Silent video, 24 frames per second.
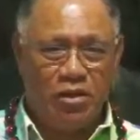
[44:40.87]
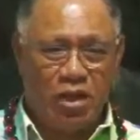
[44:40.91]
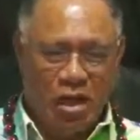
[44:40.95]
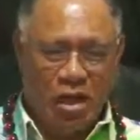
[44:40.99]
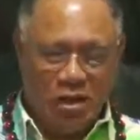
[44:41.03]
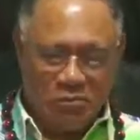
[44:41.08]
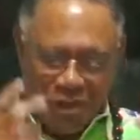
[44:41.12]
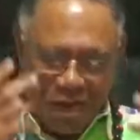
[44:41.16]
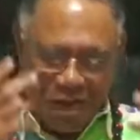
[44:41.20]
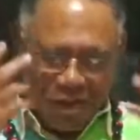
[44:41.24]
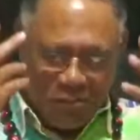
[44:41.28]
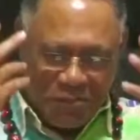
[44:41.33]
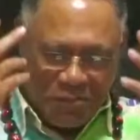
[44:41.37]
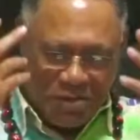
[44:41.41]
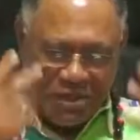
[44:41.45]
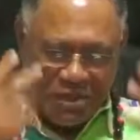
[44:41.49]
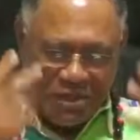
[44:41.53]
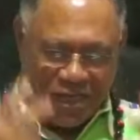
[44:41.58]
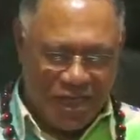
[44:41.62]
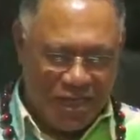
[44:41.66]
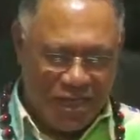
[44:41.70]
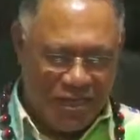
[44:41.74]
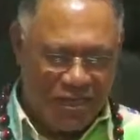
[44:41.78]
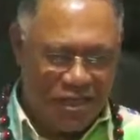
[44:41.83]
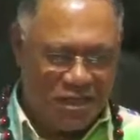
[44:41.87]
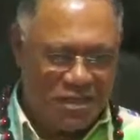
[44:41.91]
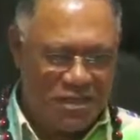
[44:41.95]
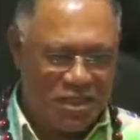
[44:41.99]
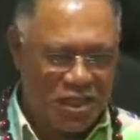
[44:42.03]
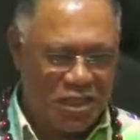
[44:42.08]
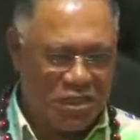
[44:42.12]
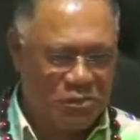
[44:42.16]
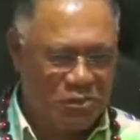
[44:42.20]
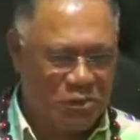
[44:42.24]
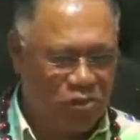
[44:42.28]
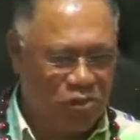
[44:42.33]
I'm saying these
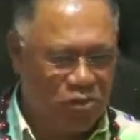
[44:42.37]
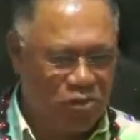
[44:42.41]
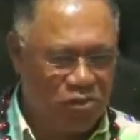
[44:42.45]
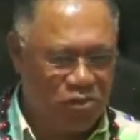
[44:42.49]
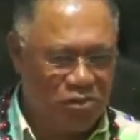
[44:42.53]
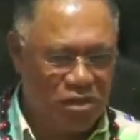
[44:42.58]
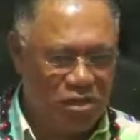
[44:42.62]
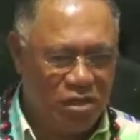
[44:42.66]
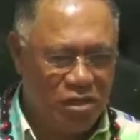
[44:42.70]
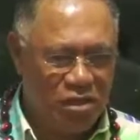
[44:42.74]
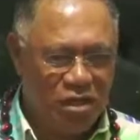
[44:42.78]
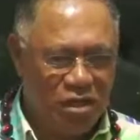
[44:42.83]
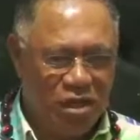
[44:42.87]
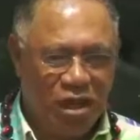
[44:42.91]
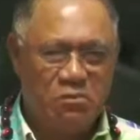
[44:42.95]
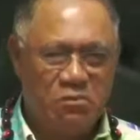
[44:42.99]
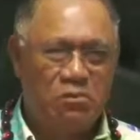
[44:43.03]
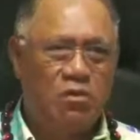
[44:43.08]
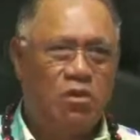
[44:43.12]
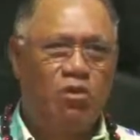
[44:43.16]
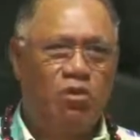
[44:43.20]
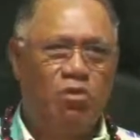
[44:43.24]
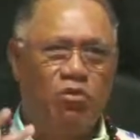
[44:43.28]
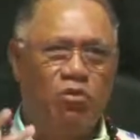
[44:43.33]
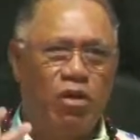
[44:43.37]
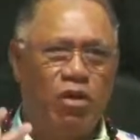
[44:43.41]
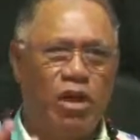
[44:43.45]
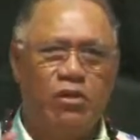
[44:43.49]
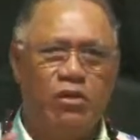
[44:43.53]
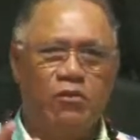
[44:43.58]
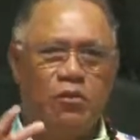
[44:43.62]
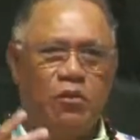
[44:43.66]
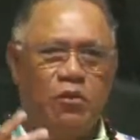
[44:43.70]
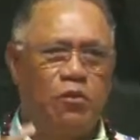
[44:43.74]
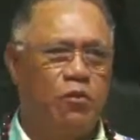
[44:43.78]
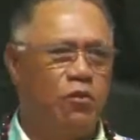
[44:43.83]
things because I'm
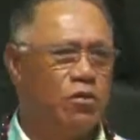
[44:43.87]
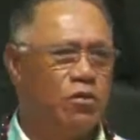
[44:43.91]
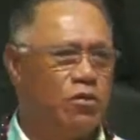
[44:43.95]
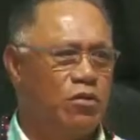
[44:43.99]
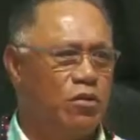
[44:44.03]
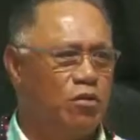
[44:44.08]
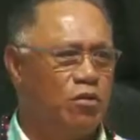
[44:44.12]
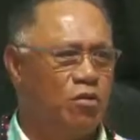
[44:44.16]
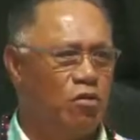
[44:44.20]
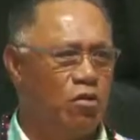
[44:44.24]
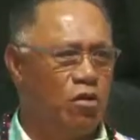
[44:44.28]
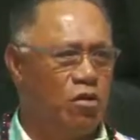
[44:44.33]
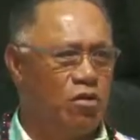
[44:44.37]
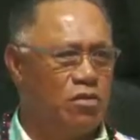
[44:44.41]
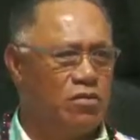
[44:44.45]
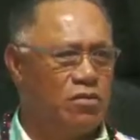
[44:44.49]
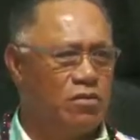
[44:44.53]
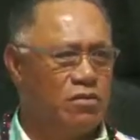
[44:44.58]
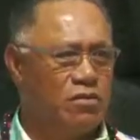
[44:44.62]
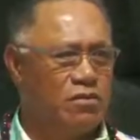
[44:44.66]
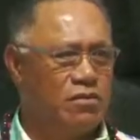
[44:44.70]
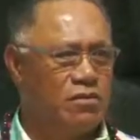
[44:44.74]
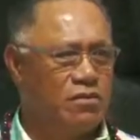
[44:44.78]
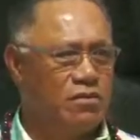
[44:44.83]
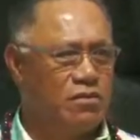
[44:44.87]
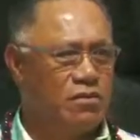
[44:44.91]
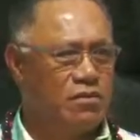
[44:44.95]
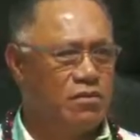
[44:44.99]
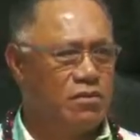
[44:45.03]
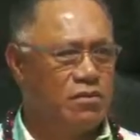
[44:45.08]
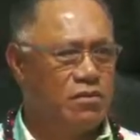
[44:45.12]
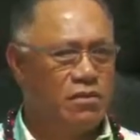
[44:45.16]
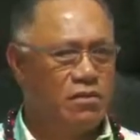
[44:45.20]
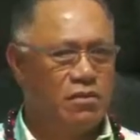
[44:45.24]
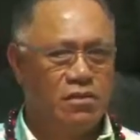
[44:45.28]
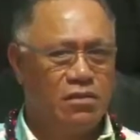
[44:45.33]
grateful for the cross.
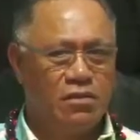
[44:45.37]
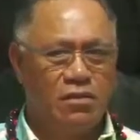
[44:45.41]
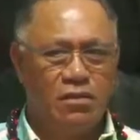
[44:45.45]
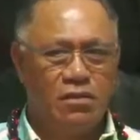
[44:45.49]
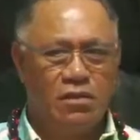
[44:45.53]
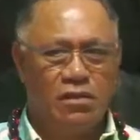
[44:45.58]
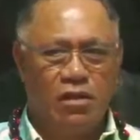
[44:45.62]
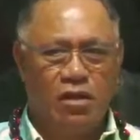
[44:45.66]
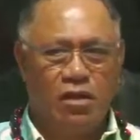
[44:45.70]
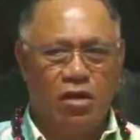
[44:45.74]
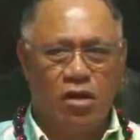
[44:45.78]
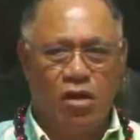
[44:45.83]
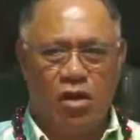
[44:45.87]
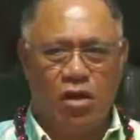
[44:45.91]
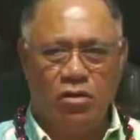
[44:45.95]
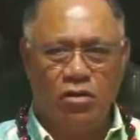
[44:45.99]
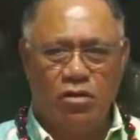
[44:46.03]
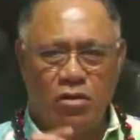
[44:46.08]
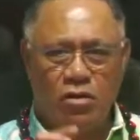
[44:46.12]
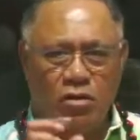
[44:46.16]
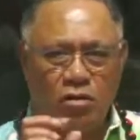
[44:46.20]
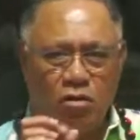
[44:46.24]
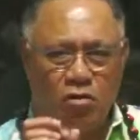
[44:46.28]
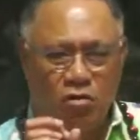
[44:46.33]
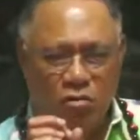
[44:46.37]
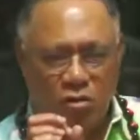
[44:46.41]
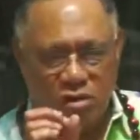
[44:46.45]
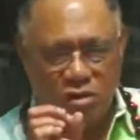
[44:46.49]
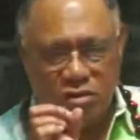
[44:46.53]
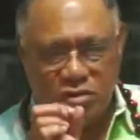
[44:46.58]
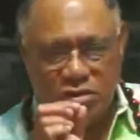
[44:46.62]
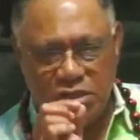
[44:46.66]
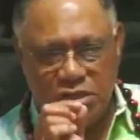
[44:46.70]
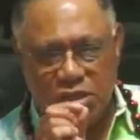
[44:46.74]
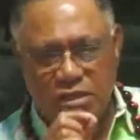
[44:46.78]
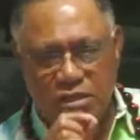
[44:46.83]
On the cross,
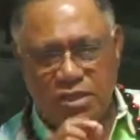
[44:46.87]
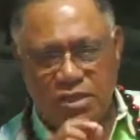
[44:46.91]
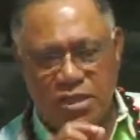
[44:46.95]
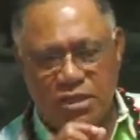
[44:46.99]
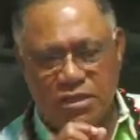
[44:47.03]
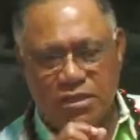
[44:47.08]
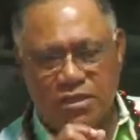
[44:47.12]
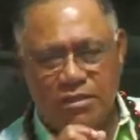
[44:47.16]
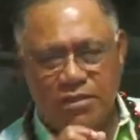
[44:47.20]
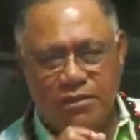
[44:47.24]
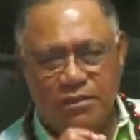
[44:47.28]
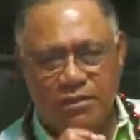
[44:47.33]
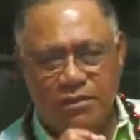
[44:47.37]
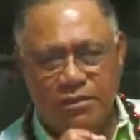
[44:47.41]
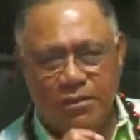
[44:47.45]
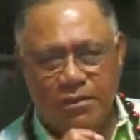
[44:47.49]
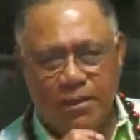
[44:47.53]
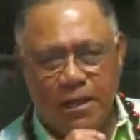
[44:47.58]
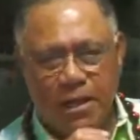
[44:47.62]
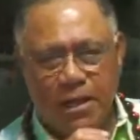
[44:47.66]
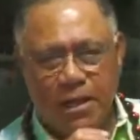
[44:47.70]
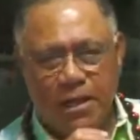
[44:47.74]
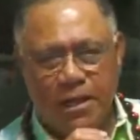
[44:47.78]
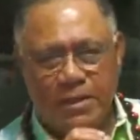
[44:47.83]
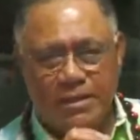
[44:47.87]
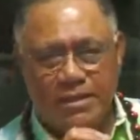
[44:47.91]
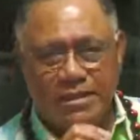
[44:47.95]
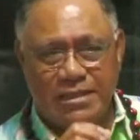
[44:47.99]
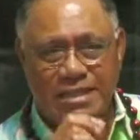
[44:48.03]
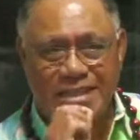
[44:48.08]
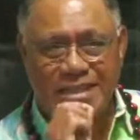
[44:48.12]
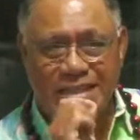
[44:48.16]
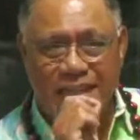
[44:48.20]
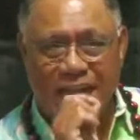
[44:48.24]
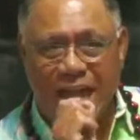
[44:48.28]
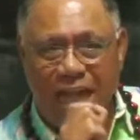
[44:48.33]
Jesus
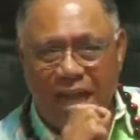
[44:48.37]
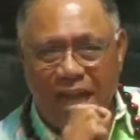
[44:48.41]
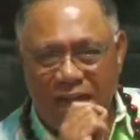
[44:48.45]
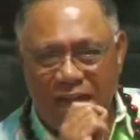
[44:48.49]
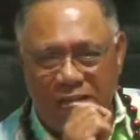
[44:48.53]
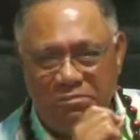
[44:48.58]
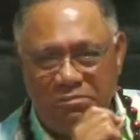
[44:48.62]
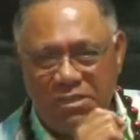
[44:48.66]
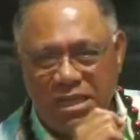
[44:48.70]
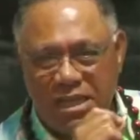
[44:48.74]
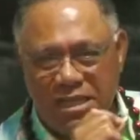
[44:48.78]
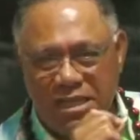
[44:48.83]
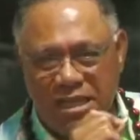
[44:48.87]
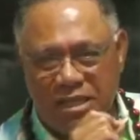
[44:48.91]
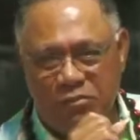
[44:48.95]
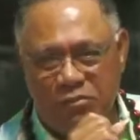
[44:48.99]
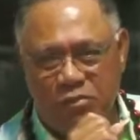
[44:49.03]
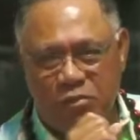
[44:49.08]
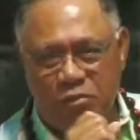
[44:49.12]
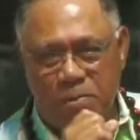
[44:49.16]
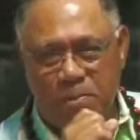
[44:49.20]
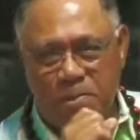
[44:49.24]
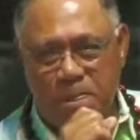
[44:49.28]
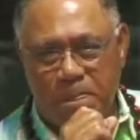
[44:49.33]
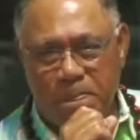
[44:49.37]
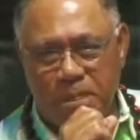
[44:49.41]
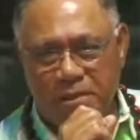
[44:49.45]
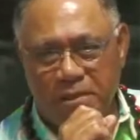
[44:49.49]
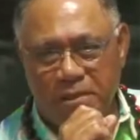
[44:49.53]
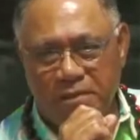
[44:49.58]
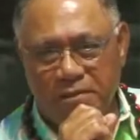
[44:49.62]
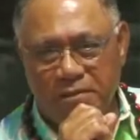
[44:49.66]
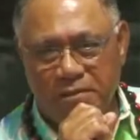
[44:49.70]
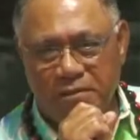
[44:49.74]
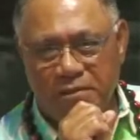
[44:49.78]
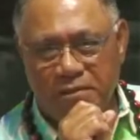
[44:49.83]
disarmed the devil.
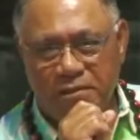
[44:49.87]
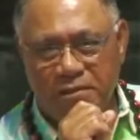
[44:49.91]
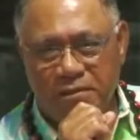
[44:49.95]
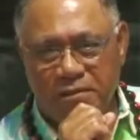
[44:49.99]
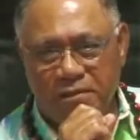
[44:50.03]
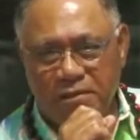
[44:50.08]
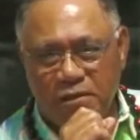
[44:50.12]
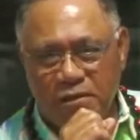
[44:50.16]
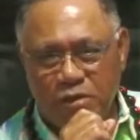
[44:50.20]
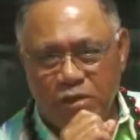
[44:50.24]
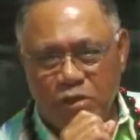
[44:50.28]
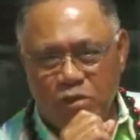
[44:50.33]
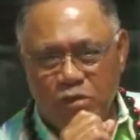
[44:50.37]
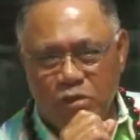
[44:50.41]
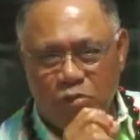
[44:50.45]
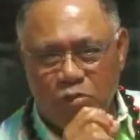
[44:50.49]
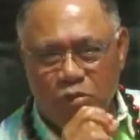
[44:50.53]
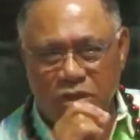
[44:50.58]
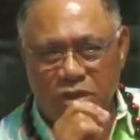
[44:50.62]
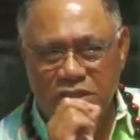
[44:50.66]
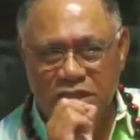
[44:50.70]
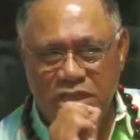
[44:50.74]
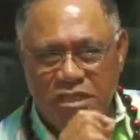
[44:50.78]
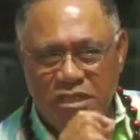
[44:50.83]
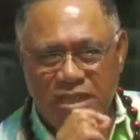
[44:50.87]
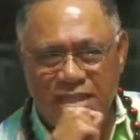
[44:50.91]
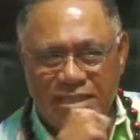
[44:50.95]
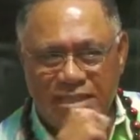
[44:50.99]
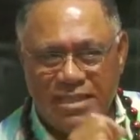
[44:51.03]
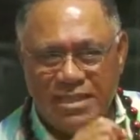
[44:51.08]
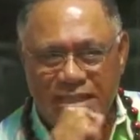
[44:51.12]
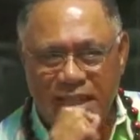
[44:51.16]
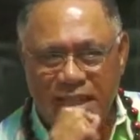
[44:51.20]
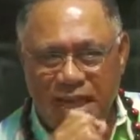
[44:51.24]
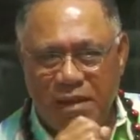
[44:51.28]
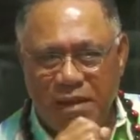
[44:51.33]
So when Jesus
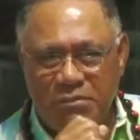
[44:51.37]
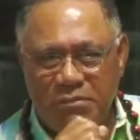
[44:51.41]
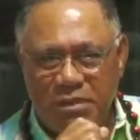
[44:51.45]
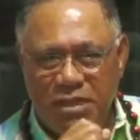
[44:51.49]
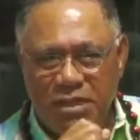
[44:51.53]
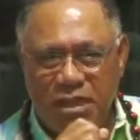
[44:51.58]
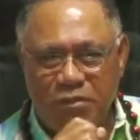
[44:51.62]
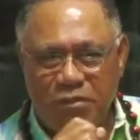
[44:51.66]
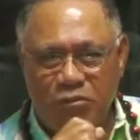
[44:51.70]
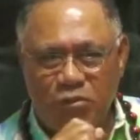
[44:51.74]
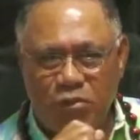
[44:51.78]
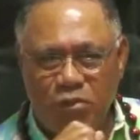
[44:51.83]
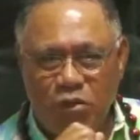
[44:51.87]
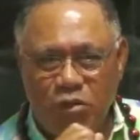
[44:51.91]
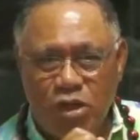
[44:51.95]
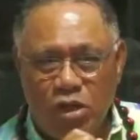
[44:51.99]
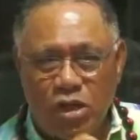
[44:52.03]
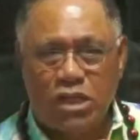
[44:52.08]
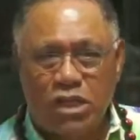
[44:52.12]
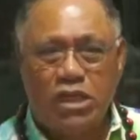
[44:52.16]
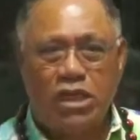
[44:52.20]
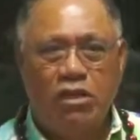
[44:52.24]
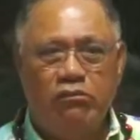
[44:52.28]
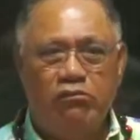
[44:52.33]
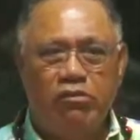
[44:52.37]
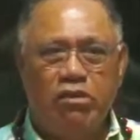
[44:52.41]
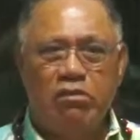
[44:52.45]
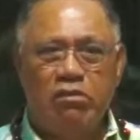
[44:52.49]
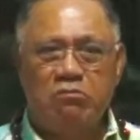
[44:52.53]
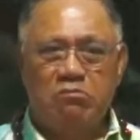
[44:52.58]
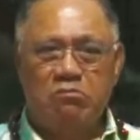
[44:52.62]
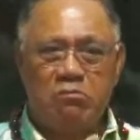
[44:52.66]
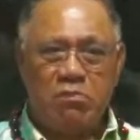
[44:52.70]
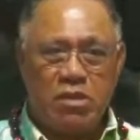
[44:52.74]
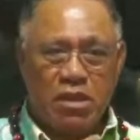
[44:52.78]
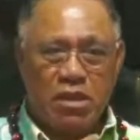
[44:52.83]
disarmed the devil,
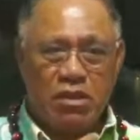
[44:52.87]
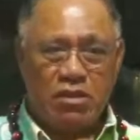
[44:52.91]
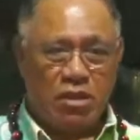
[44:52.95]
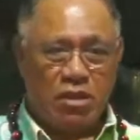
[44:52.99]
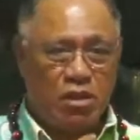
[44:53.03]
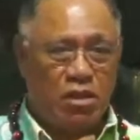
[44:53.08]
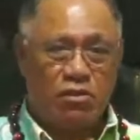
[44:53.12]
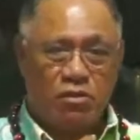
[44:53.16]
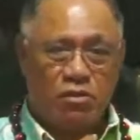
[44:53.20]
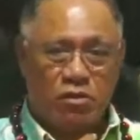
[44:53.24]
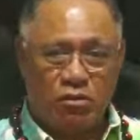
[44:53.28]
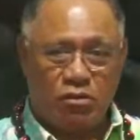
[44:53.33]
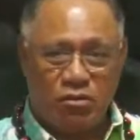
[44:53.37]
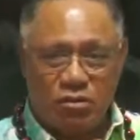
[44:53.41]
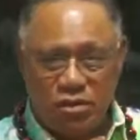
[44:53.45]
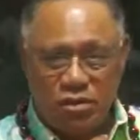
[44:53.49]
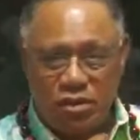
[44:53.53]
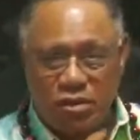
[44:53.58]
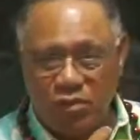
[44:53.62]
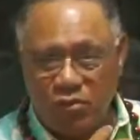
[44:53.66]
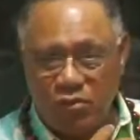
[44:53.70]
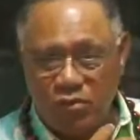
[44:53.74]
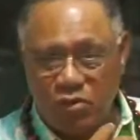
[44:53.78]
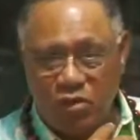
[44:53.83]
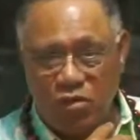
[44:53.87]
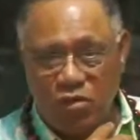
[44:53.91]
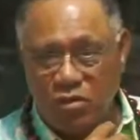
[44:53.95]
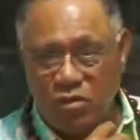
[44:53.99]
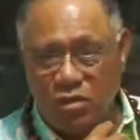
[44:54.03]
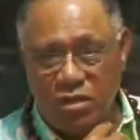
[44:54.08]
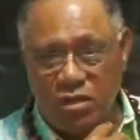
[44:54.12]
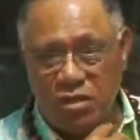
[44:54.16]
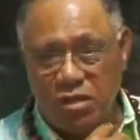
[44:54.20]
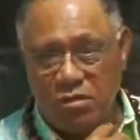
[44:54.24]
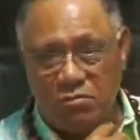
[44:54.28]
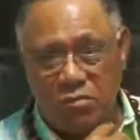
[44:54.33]
giving me the authority over all the
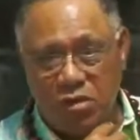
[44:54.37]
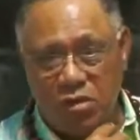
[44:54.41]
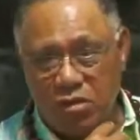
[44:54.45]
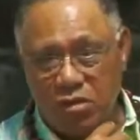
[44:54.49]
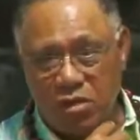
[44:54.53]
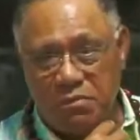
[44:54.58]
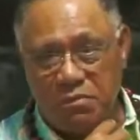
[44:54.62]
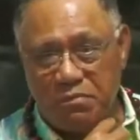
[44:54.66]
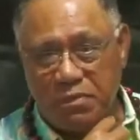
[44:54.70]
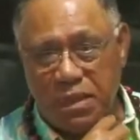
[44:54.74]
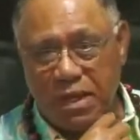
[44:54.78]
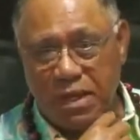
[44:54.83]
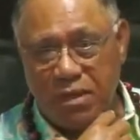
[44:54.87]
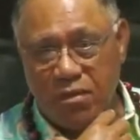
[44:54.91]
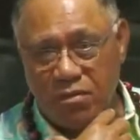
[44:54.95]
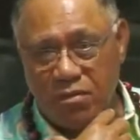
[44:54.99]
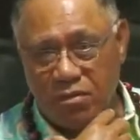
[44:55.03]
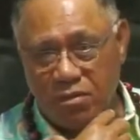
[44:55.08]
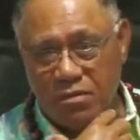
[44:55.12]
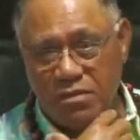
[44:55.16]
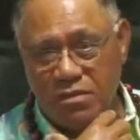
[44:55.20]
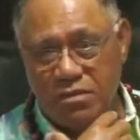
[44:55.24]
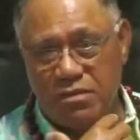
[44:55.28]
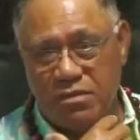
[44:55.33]
demonic powers.